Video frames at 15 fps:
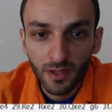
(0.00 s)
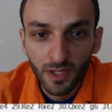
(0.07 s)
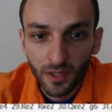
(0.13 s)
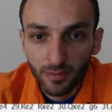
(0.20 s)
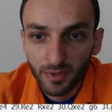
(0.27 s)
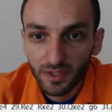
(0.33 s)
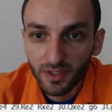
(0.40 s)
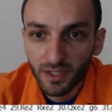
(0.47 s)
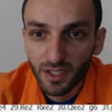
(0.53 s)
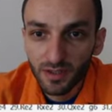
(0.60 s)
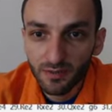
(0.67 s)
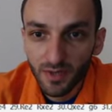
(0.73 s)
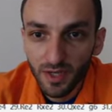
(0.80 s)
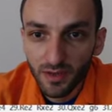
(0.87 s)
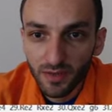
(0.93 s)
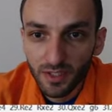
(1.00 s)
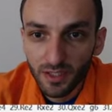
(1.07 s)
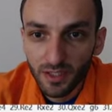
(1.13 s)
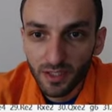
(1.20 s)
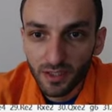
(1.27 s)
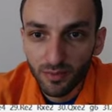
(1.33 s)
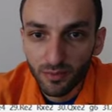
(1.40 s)
I play knight e5,
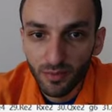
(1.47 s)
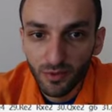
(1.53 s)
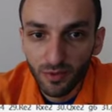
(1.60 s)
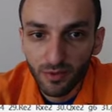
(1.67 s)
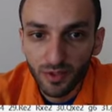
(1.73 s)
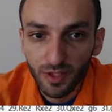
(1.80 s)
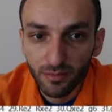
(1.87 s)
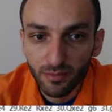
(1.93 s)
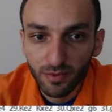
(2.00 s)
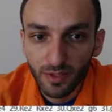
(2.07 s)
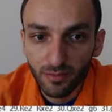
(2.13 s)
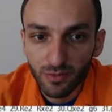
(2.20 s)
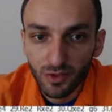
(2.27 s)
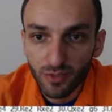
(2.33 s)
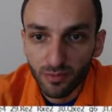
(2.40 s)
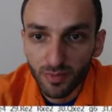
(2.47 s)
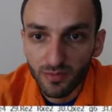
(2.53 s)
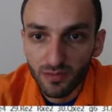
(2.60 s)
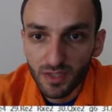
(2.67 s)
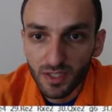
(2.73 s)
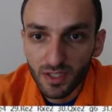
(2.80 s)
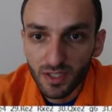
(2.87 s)
attacking the pawn. I play bishop
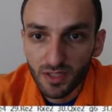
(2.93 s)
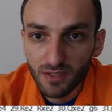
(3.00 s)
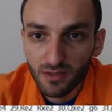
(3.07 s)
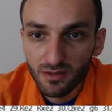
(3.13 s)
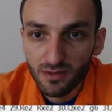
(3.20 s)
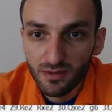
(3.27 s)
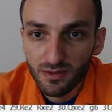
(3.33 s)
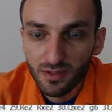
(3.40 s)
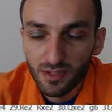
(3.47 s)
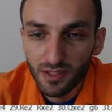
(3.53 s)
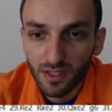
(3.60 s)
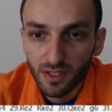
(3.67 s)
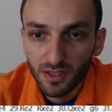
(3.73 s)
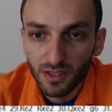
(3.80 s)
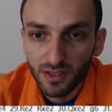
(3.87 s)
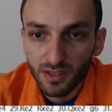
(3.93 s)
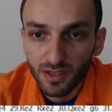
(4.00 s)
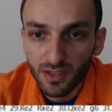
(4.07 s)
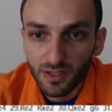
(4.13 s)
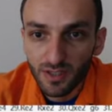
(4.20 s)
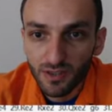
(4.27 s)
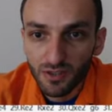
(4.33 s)
f6.
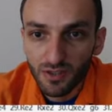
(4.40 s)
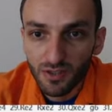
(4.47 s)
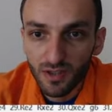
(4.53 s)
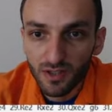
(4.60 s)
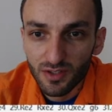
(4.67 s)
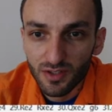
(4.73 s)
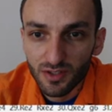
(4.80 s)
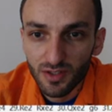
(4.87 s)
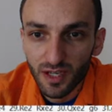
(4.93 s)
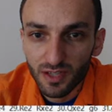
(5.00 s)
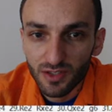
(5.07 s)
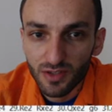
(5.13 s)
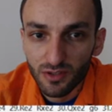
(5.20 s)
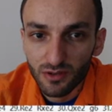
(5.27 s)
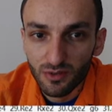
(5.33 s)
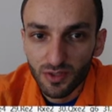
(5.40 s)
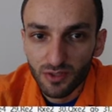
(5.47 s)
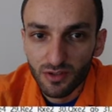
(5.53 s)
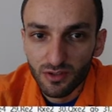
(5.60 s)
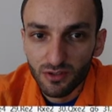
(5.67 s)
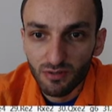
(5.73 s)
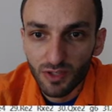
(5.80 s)
Yes, engine doesn't like this. Queen
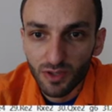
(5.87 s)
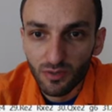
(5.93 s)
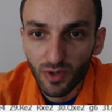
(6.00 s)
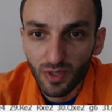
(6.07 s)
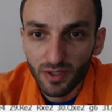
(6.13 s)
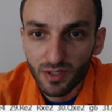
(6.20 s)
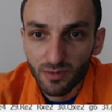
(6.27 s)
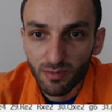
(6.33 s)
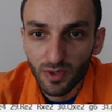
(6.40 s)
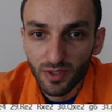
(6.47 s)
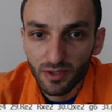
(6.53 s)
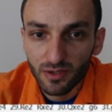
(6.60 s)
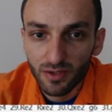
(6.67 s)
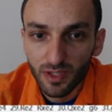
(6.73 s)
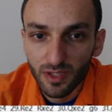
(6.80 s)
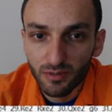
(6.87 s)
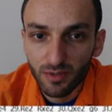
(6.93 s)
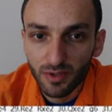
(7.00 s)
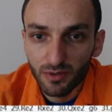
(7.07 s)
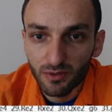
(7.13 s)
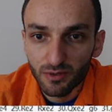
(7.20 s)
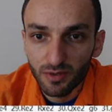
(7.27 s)
g3 and white is better. I
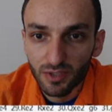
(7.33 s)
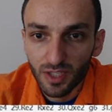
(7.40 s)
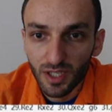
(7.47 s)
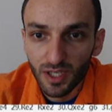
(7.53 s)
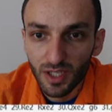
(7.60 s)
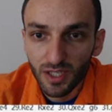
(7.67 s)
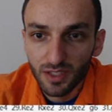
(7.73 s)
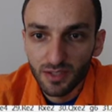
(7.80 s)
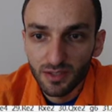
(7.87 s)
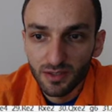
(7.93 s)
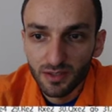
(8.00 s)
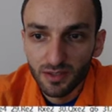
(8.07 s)
played rook d8.